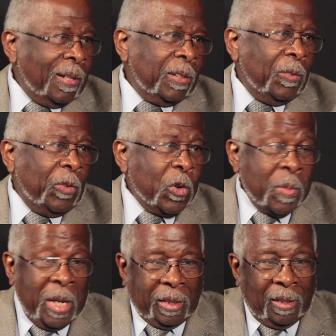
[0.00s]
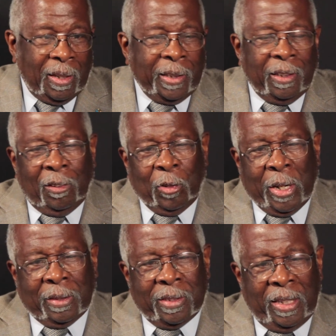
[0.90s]
the former athletic
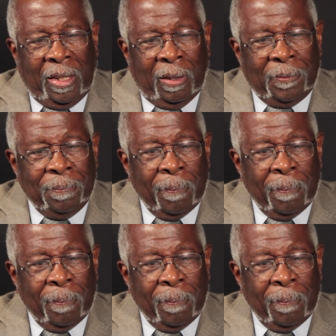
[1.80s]
director here,